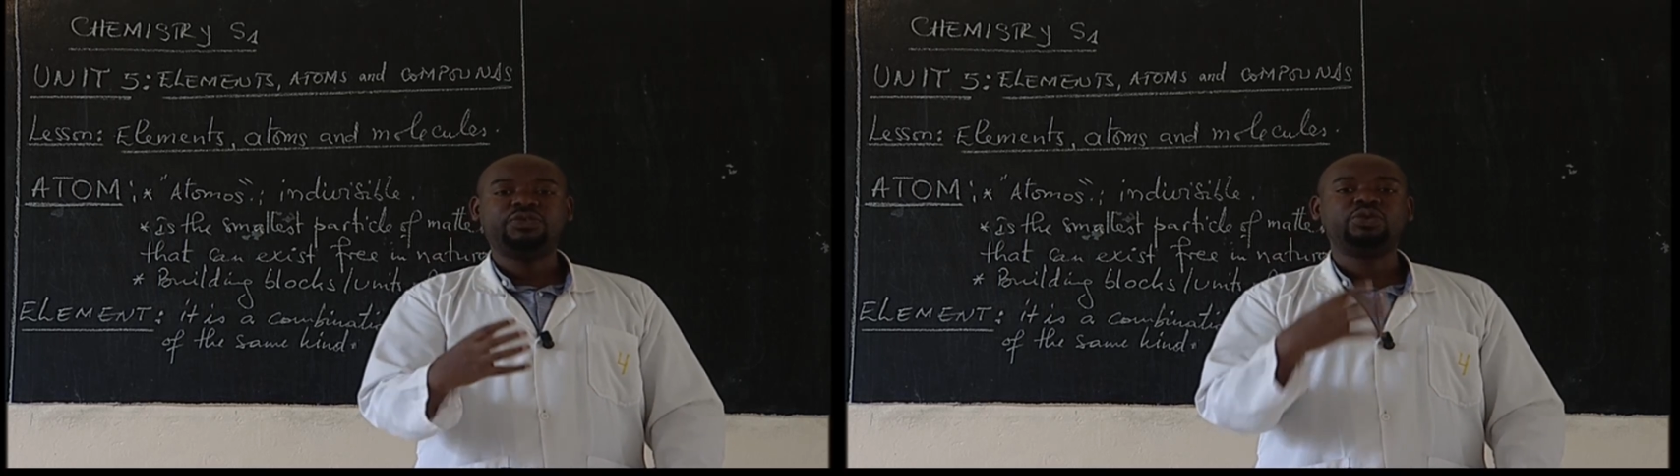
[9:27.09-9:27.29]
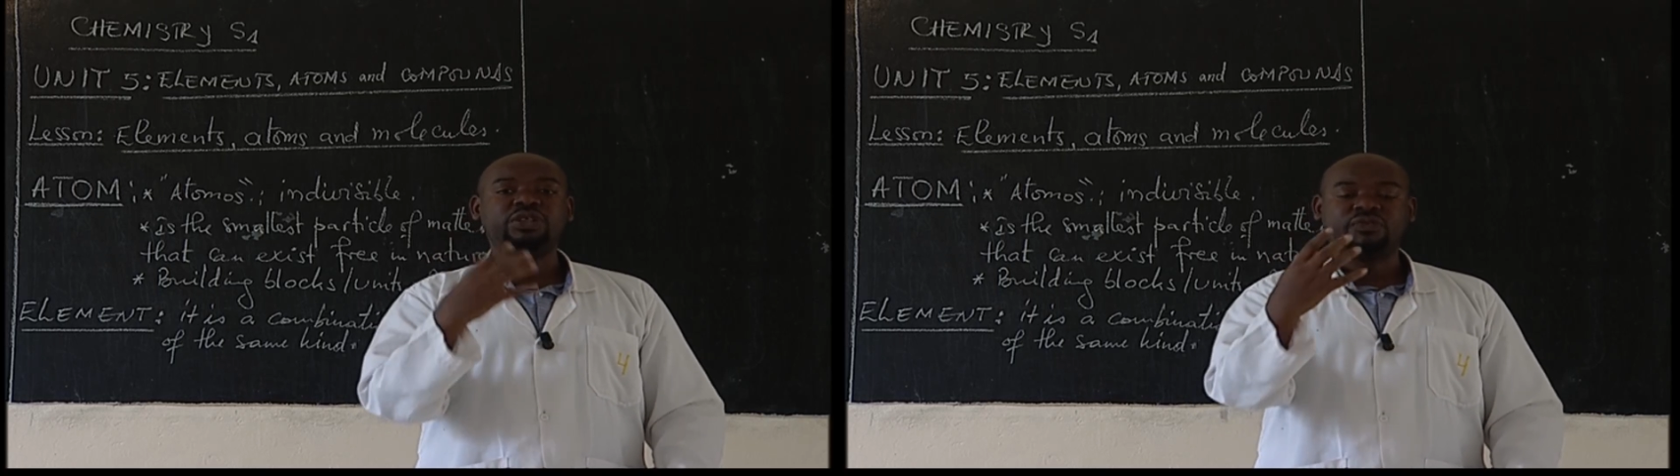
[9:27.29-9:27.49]

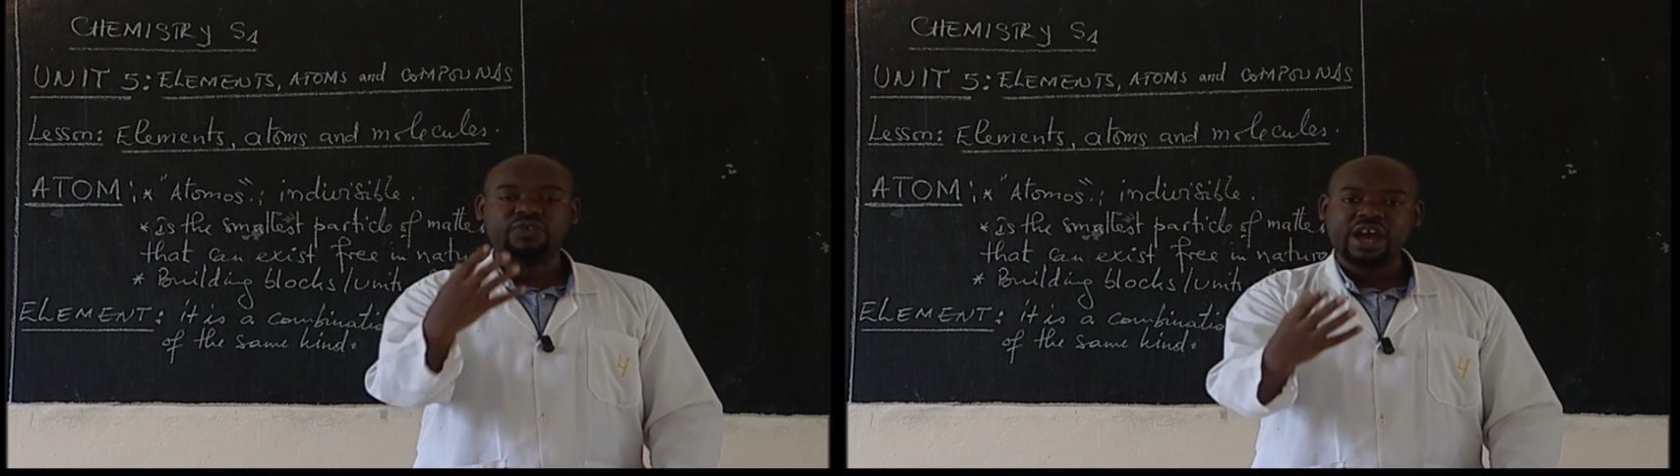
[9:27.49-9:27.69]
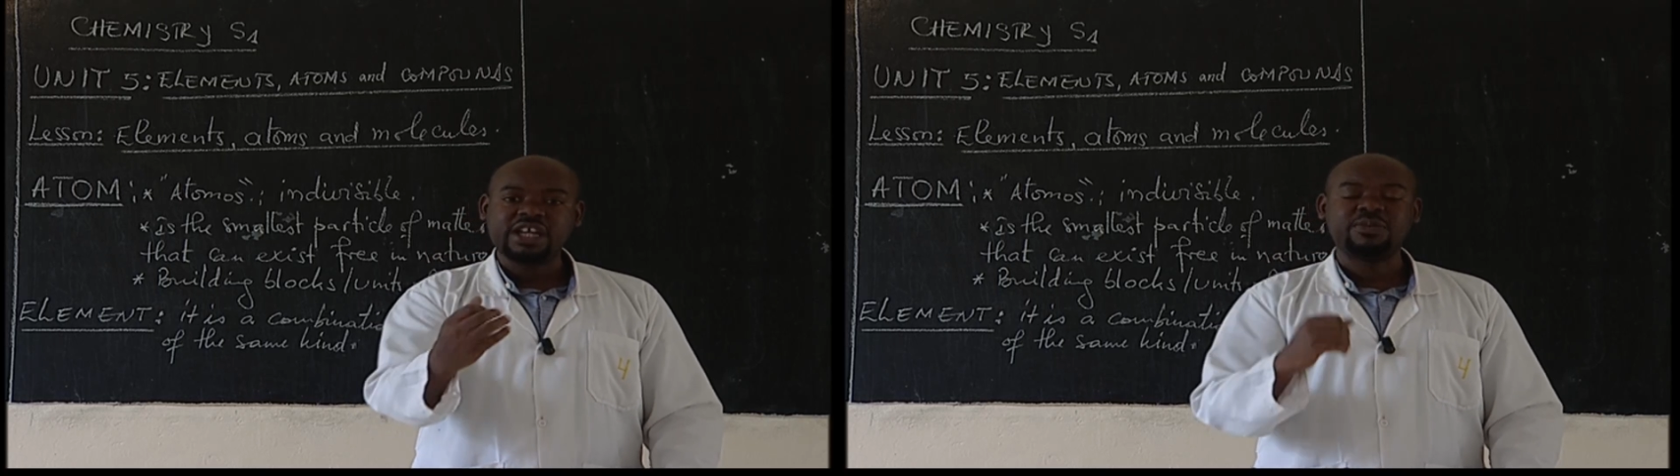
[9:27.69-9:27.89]
you
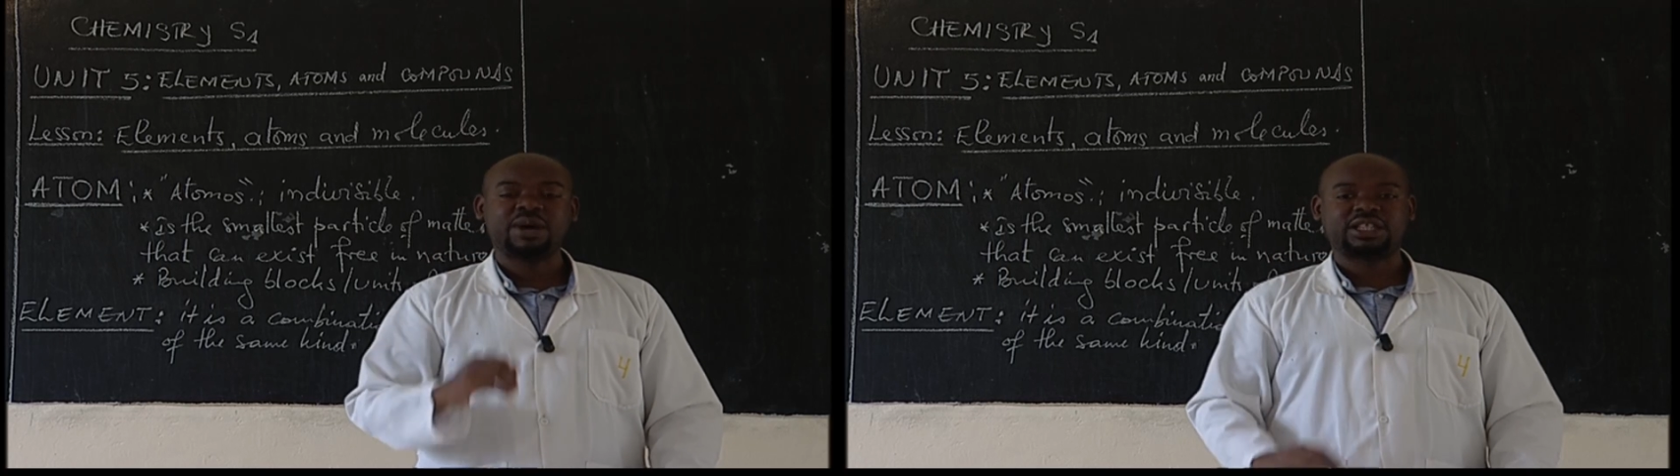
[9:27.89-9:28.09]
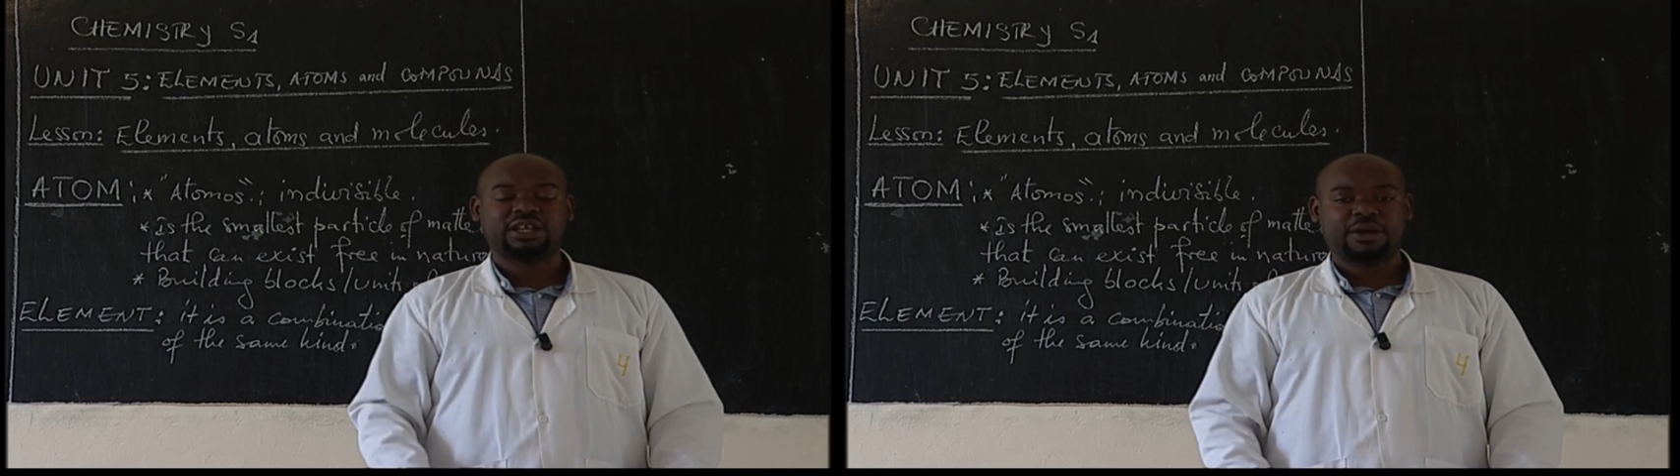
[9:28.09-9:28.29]
divide
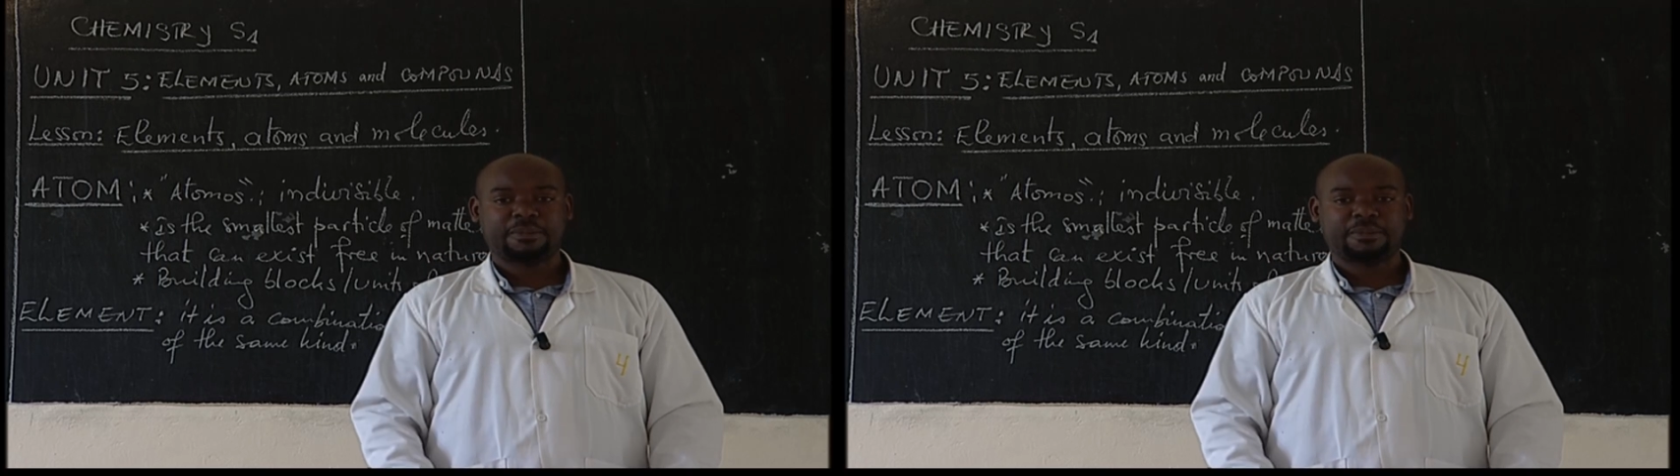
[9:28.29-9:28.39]
matter.